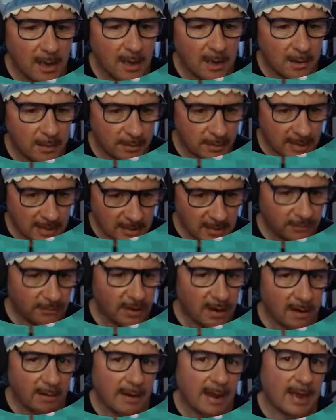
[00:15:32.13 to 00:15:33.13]
this
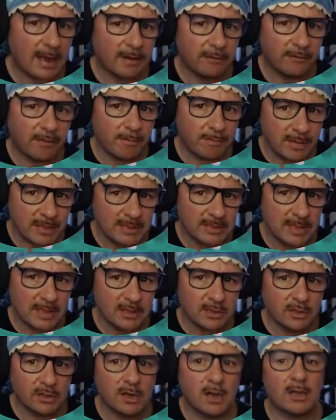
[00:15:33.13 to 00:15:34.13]
far out from this
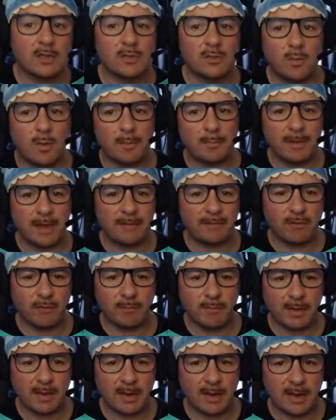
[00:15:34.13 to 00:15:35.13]
station onto what
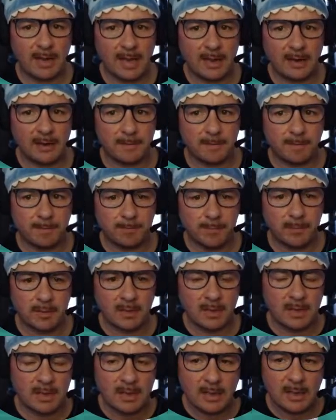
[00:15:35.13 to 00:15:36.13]
platform they're going to get.
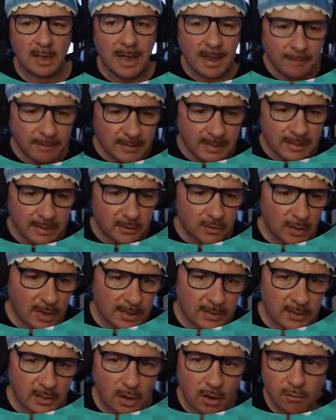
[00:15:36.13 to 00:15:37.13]
I haven't seen
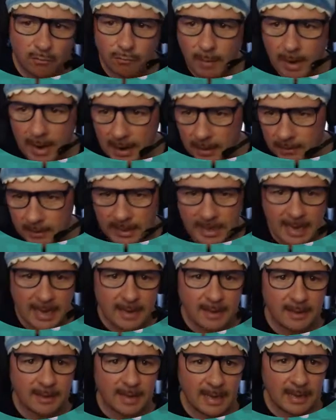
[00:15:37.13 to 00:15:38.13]
trains go round
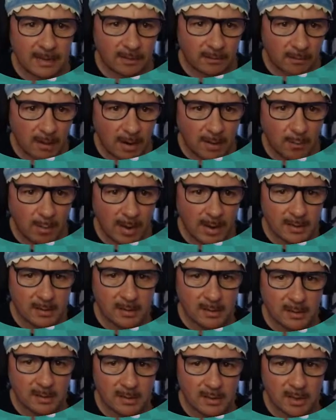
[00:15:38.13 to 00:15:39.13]
again and get the right
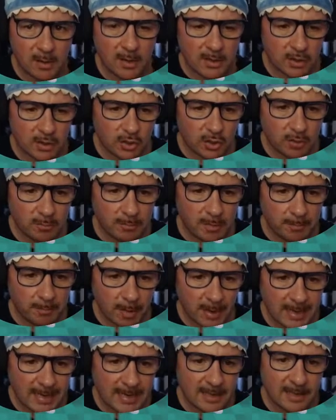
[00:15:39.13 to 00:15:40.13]
one, so I assume that
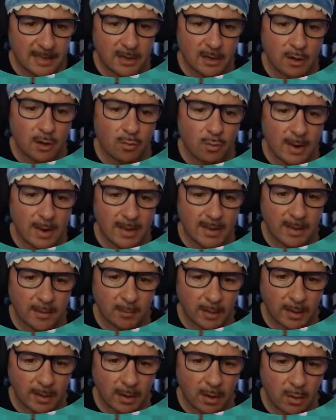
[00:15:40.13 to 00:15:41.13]
by here they know where they
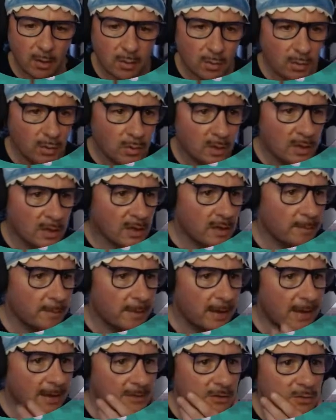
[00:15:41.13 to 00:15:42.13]
want to go,
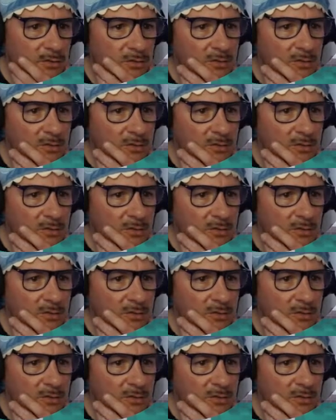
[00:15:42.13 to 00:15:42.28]
but I don't